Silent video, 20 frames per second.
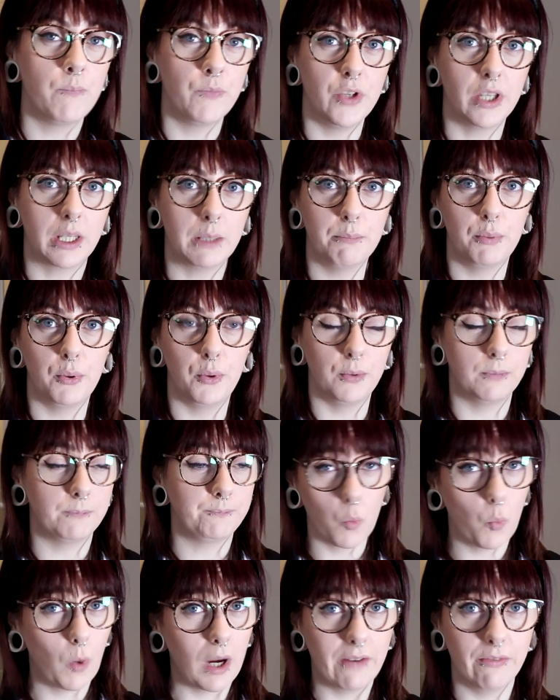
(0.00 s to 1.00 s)
You can put
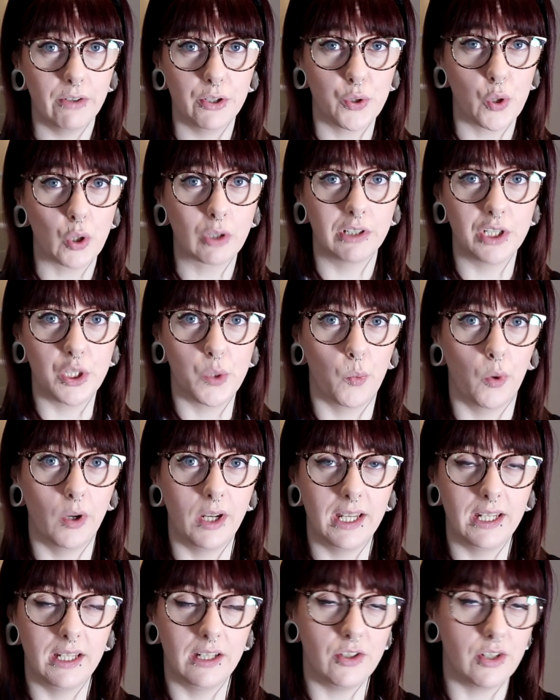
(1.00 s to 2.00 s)
whatever chocolate you
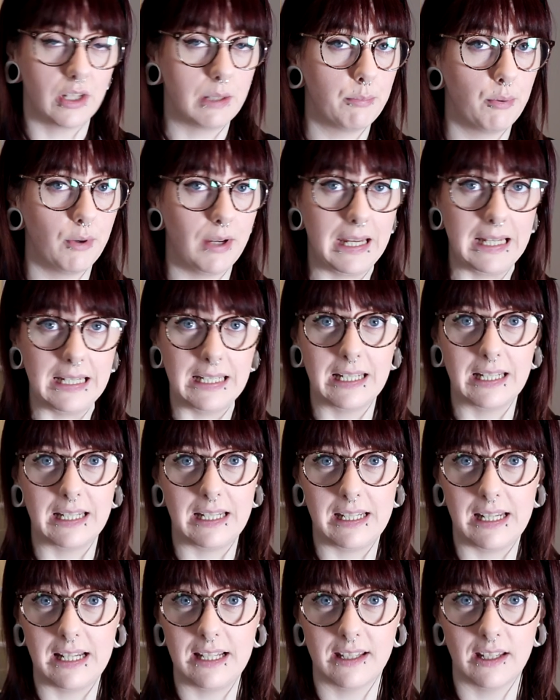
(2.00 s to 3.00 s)
want in it, you can put any
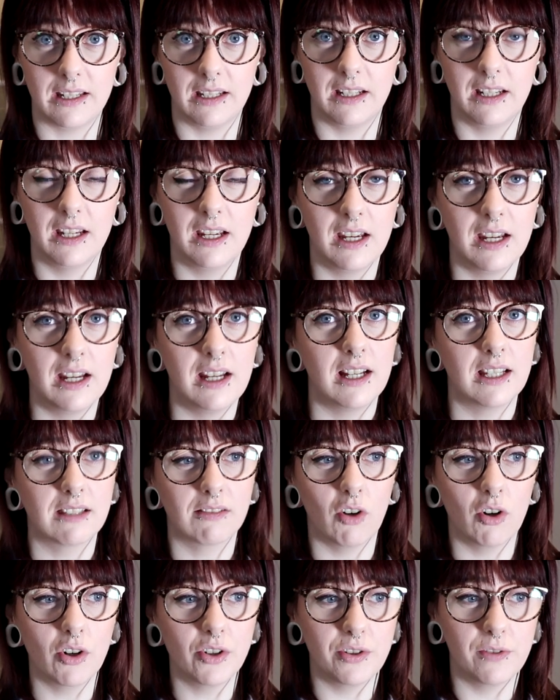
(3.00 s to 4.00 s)
ingredients in it. As
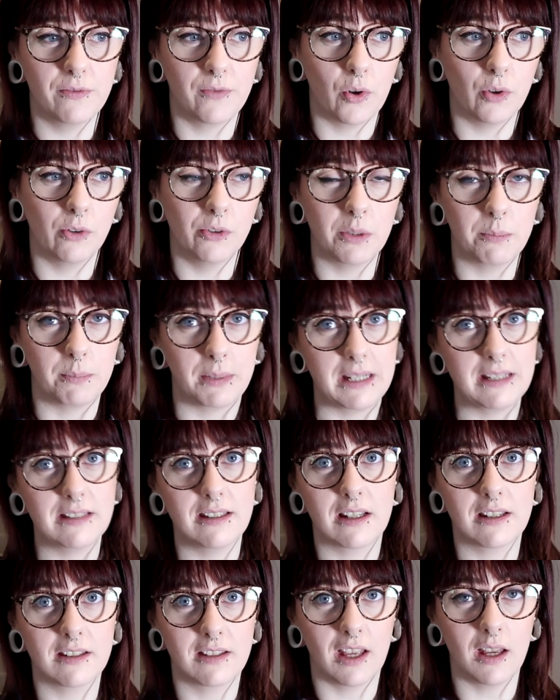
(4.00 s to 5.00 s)
long as you follow the
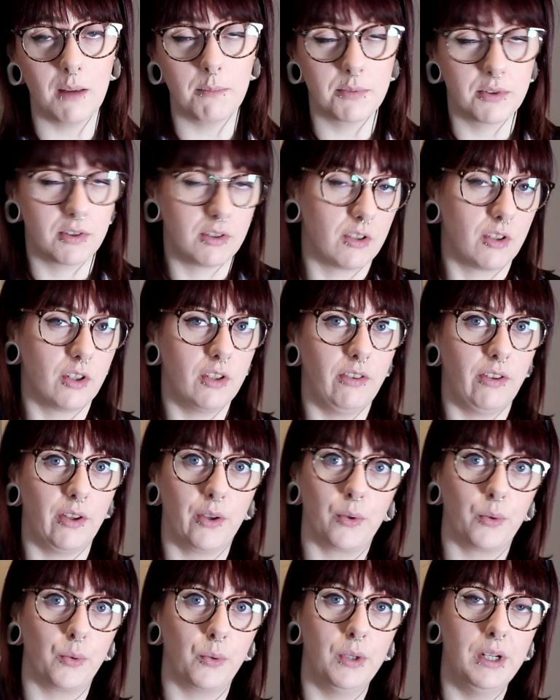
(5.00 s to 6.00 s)
basic steps, you're good to
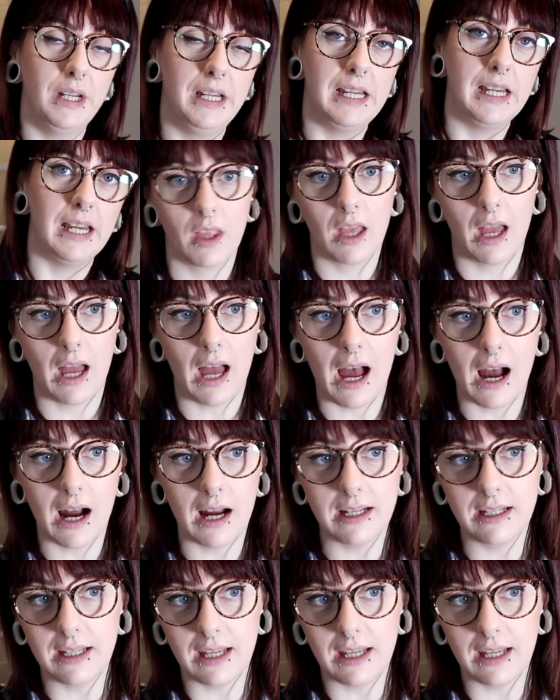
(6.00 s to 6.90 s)
go. I